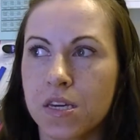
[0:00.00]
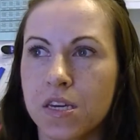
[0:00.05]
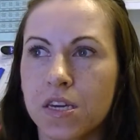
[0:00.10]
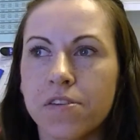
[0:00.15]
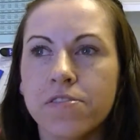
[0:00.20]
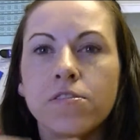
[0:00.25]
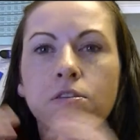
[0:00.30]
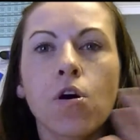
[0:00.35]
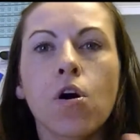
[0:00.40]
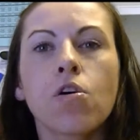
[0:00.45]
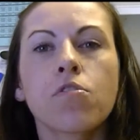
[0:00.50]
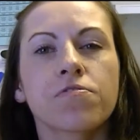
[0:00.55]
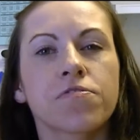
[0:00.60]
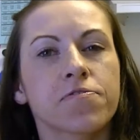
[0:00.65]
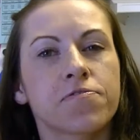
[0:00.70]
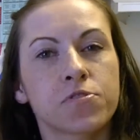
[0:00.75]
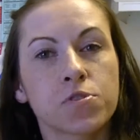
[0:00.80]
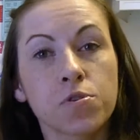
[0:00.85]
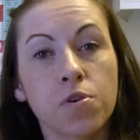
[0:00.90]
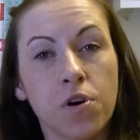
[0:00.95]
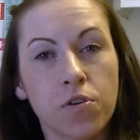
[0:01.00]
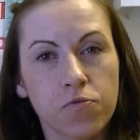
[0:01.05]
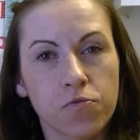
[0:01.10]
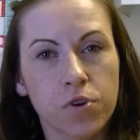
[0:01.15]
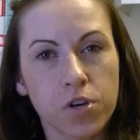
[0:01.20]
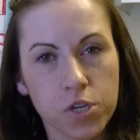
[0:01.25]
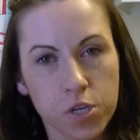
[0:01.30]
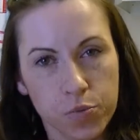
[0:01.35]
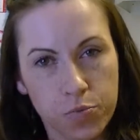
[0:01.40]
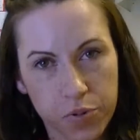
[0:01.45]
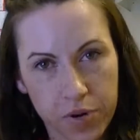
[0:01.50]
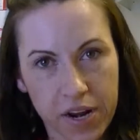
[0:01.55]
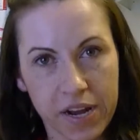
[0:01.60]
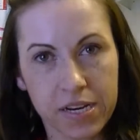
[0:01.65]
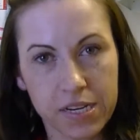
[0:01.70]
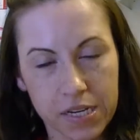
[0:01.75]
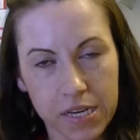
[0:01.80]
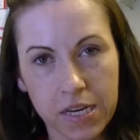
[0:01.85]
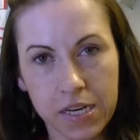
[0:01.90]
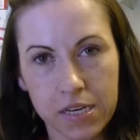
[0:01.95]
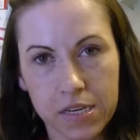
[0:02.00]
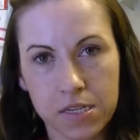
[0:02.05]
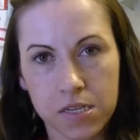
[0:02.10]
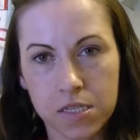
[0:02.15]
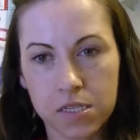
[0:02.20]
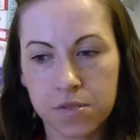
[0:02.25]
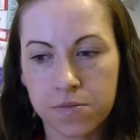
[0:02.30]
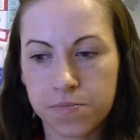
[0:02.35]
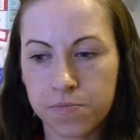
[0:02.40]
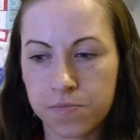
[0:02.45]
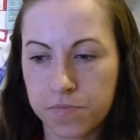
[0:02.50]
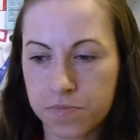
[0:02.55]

give an overview of what your brand is.